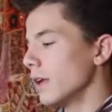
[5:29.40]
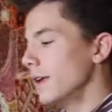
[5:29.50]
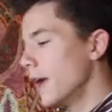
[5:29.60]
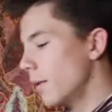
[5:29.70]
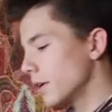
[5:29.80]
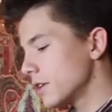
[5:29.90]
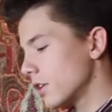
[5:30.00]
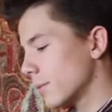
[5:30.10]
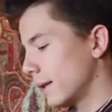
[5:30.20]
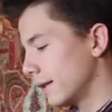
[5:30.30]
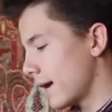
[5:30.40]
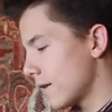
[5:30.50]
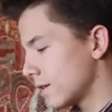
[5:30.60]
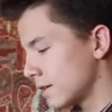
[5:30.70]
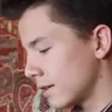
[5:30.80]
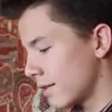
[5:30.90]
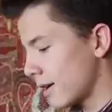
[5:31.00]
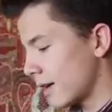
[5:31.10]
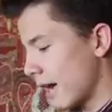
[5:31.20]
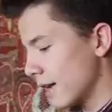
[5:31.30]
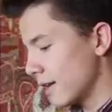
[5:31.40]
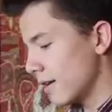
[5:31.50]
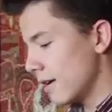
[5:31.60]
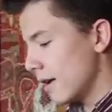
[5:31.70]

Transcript: now we're going to talk about layers in the Grand Canyon